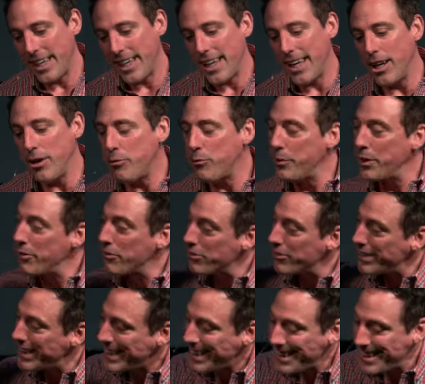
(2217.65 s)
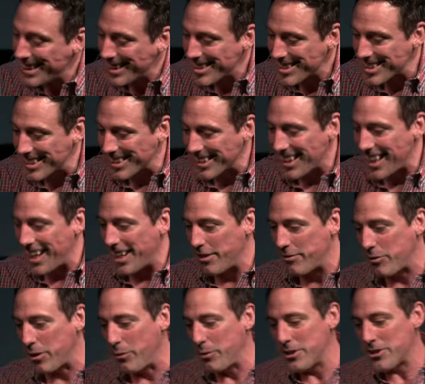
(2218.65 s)
If we read this in light of
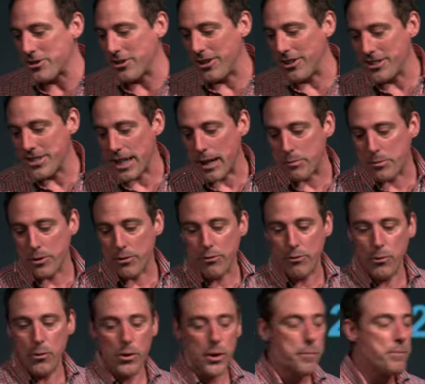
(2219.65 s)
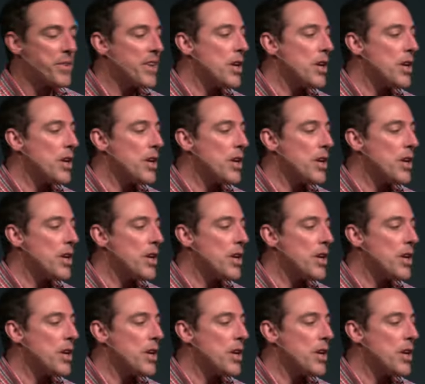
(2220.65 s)
what we saw in chapter 4,